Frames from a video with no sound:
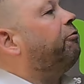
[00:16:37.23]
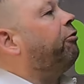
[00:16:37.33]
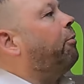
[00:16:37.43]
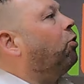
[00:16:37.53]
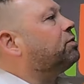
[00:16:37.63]

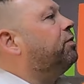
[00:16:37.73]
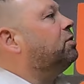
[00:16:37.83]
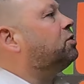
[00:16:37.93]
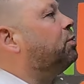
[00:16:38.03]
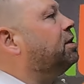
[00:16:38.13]
From
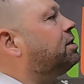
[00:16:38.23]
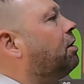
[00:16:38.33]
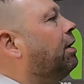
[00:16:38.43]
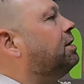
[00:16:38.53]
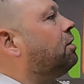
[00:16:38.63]
Oxford to its
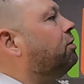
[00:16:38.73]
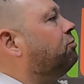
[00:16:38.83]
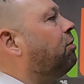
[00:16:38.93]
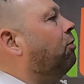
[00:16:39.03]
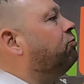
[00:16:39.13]
sites
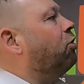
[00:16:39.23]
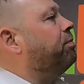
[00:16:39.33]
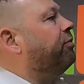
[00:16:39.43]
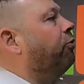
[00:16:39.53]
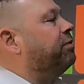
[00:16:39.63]
on
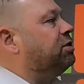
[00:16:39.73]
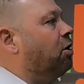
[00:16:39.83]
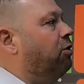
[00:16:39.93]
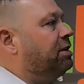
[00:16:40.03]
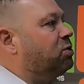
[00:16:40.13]
route before
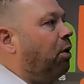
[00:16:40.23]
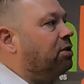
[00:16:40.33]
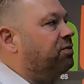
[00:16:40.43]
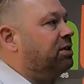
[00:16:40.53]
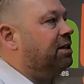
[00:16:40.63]
returning to
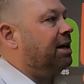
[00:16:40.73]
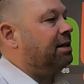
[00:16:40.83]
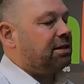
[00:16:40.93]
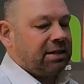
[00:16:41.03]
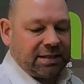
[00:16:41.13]
Oxford at the
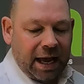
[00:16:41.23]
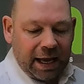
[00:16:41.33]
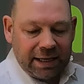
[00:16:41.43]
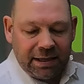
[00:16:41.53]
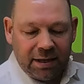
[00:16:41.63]
end of the
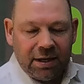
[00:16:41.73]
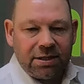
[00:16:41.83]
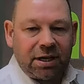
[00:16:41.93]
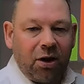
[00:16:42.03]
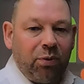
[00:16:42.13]
day.
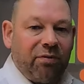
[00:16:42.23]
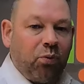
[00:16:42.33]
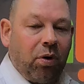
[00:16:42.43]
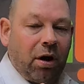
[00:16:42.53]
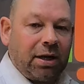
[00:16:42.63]
So
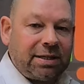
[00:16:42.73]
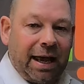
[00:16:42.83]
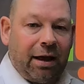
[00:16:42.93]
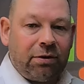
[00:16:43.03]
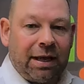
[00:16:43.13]
we've worked
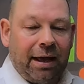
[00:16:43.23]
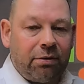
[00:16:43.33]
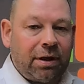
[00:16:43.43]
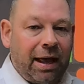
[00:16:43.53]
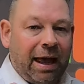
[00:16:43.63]
out now
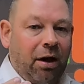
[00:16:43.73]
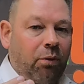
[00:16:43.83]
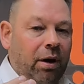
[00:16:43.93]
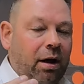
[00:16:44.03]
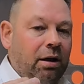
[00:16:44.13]
that
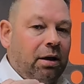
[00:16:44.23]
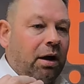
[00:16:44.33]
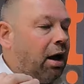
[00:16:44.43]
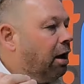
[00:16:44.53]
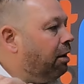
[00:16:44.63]
our
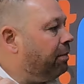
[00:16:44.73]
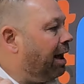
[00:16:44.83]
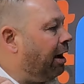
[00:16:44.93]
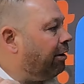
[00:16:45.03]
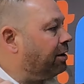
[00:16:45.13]

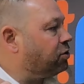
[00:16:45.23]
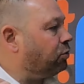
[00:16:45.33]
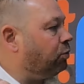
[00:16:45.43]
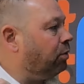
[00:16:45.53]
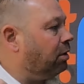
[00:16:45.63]

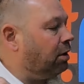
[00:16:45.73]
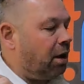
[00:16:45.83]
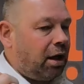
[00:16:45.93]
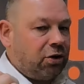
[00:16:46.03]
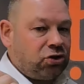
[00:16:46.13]
actual
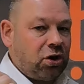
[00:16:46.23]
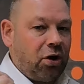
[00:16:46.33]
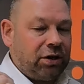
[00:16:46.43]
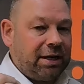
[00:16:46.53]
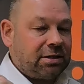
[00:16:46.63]

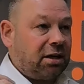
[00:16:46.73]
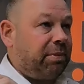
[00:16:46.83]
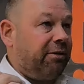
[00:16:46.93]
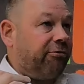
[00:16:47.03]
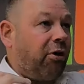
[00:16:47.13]
journey is going
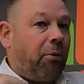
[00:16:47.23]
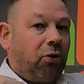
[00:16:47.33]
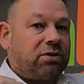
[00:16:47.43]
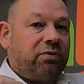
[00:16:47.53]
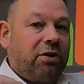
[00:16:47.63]
to be from
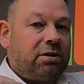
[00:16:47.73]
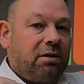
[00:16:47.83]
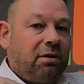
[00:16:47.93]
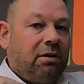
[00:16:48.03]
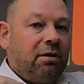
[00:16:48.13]
Oxford
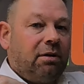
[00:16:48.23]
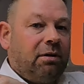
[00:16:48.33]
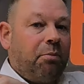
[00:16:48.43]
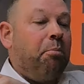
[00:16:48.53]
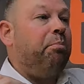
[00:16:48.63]

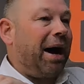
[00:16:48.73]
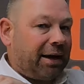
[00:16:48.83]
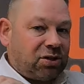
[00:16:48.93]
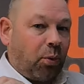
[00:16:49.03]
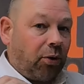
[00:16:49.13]

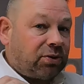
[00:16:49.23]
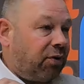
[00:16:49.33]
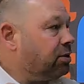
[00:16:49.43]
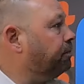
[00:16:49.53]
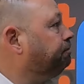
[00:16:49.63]
back to
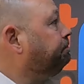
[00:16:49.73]
Oxford.